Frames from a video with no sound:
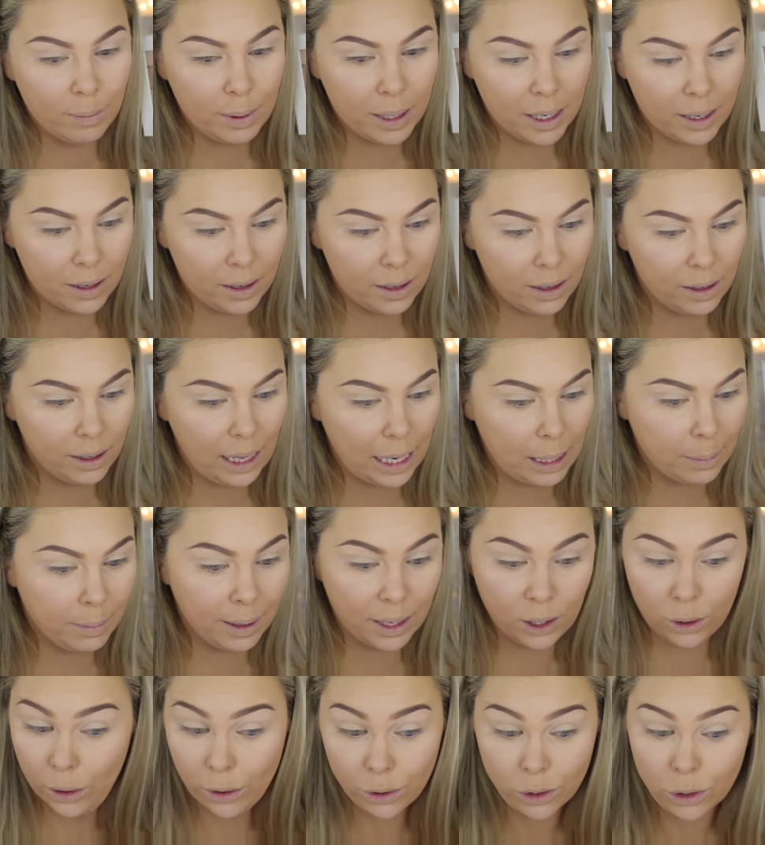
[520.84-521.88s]
have been like
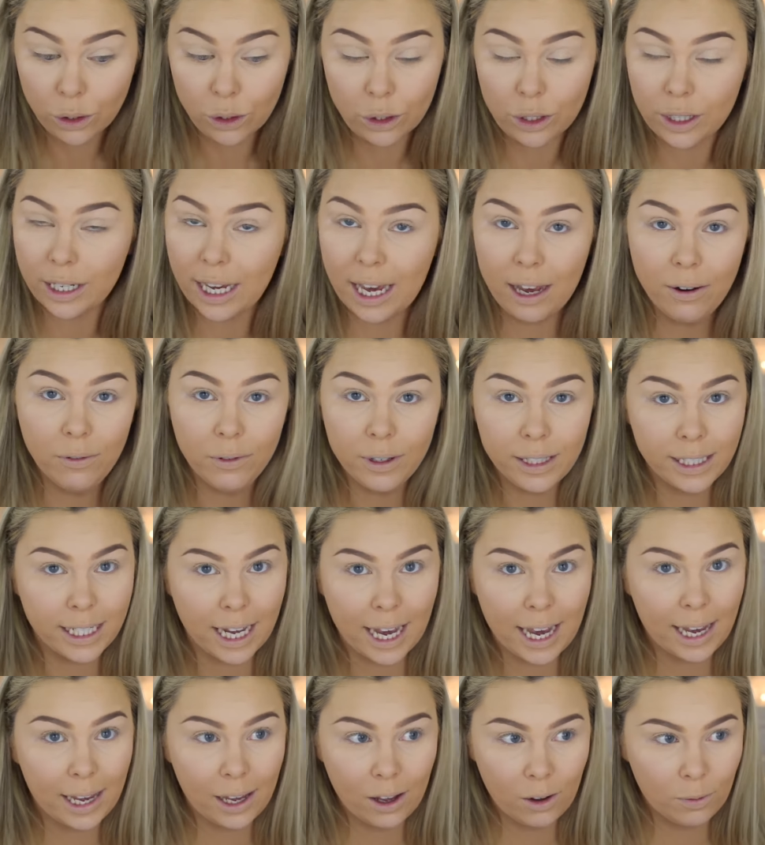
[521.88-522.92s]
my go-to every
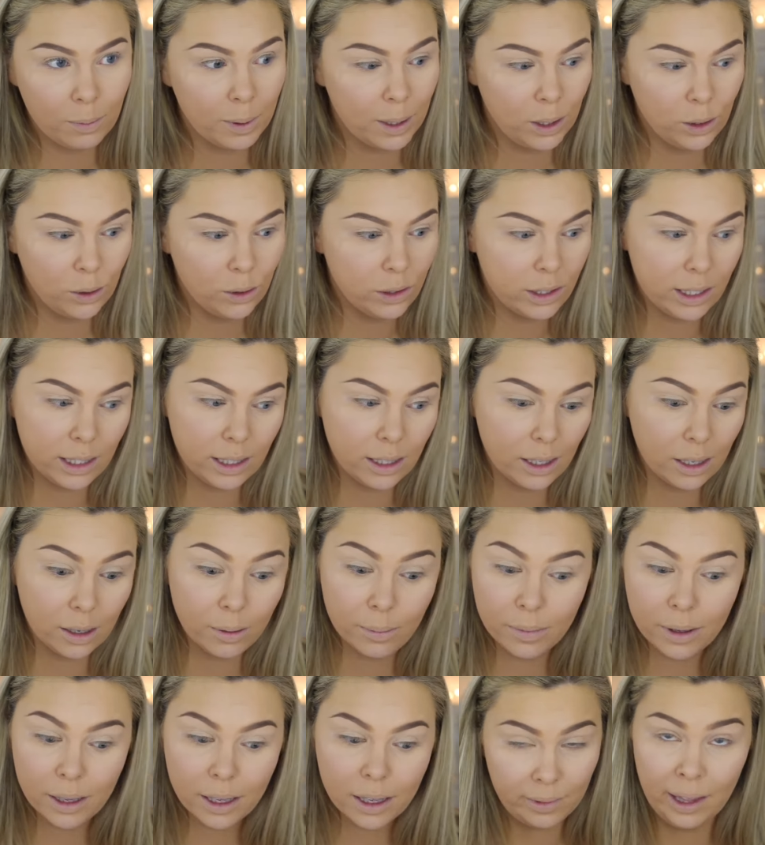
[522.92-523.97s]
day. I've been using
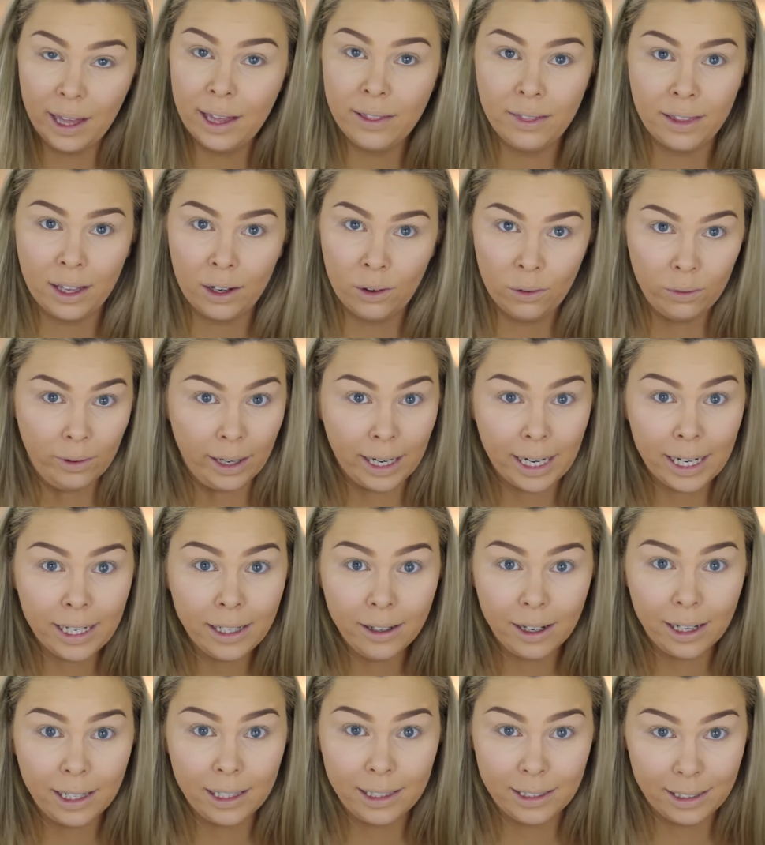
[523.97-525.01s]
them and they're
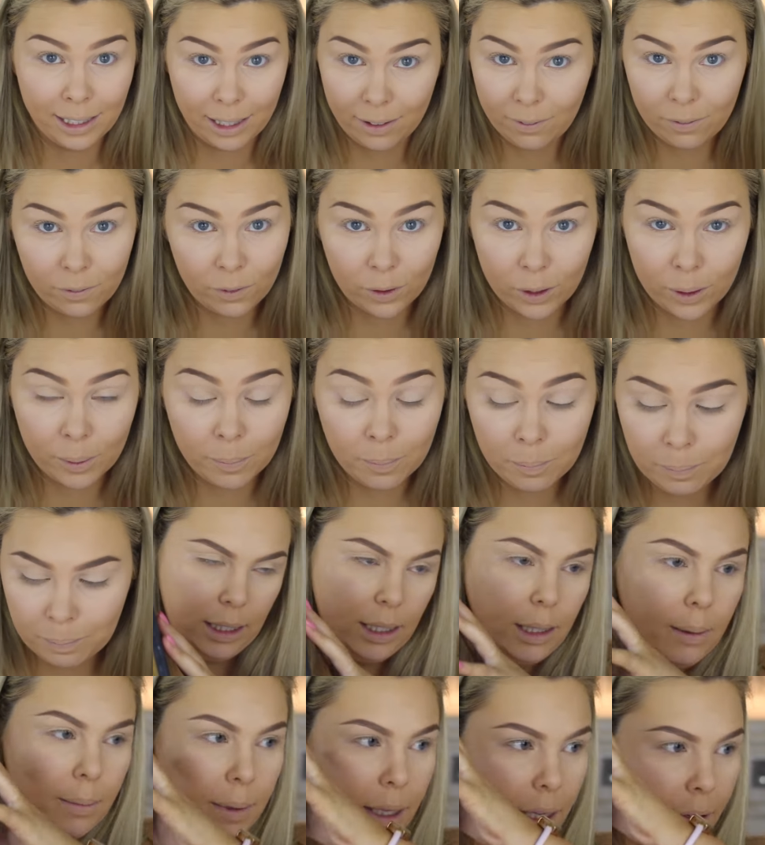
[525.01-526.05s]
great. I love them.
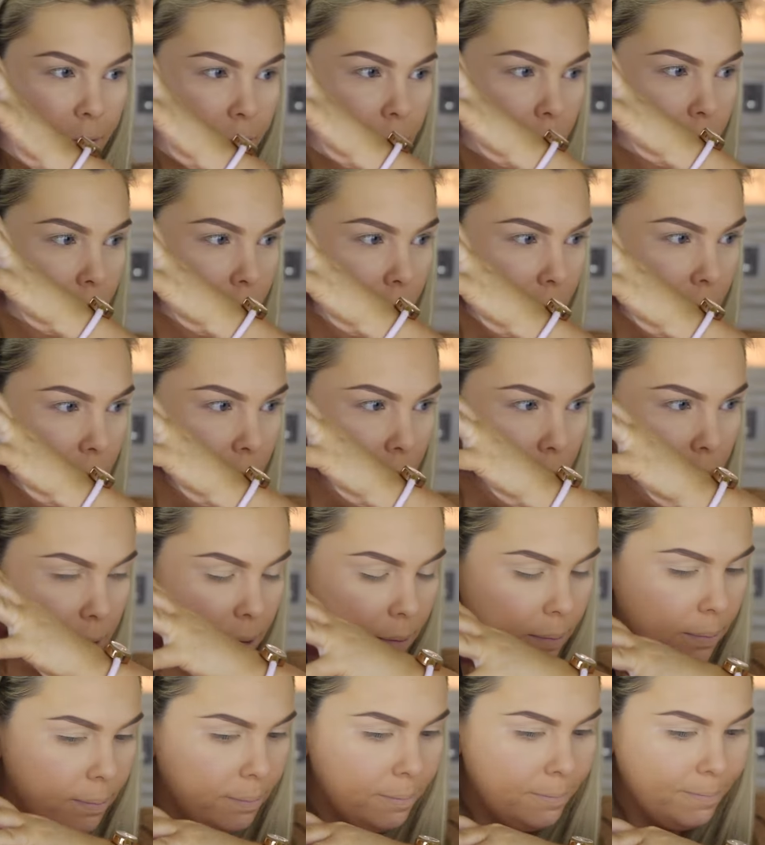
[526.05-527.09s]
Let me have a look at this.
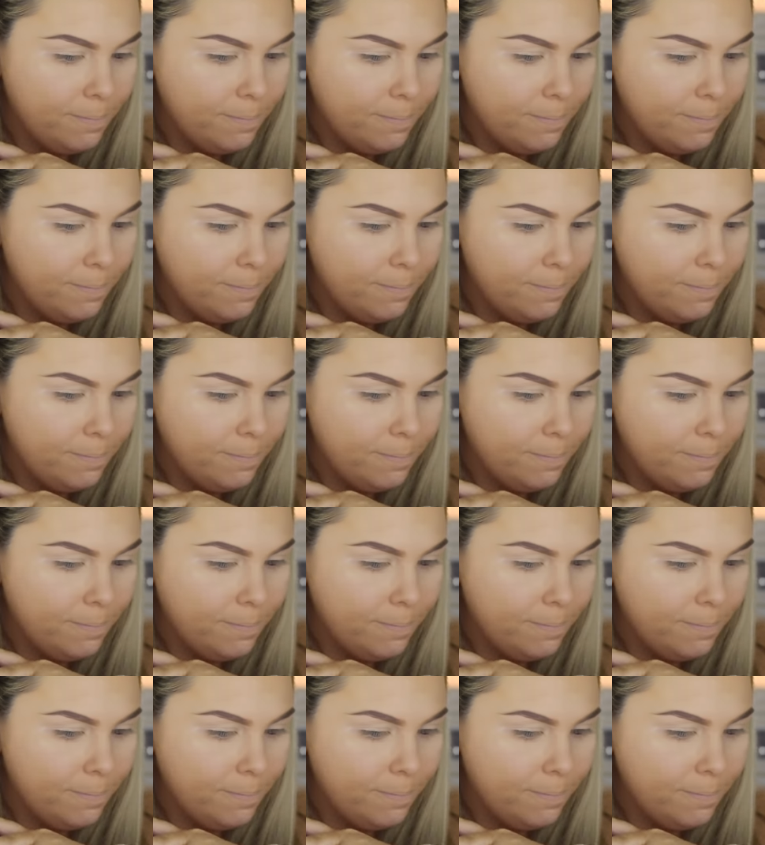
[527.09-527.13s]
